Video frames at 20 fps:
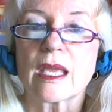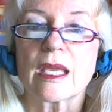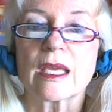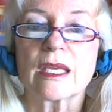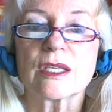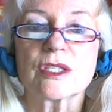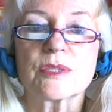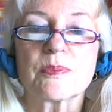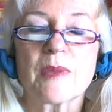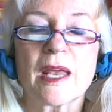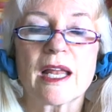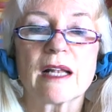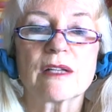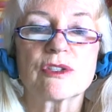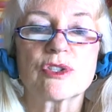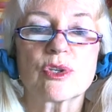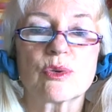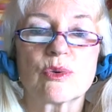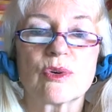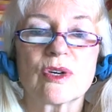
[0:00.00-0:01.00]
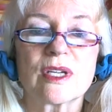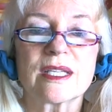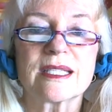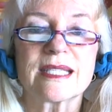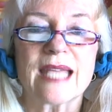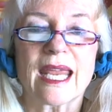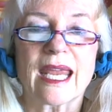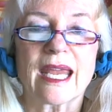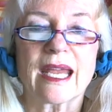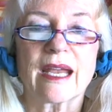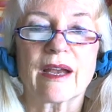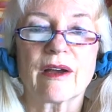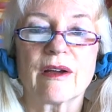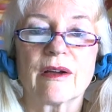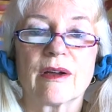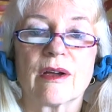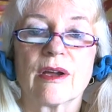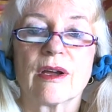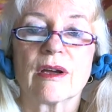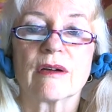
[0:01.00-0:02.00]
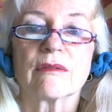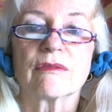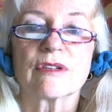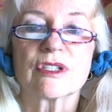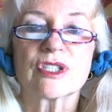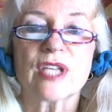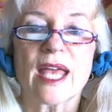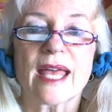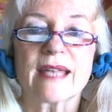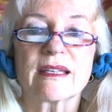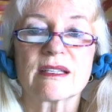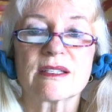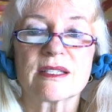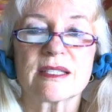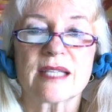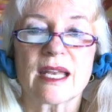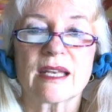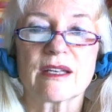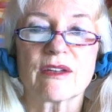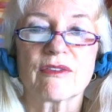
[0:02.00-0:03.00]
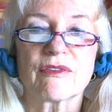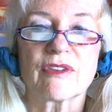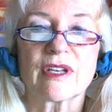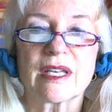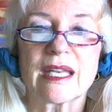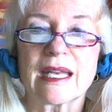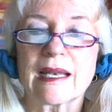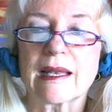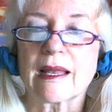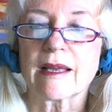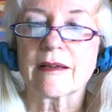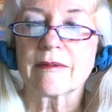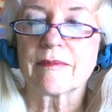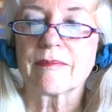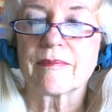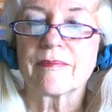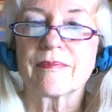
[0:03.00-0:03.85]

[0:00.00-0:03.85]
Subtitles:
He smelled Toy's hair, which had a scent of vanilla.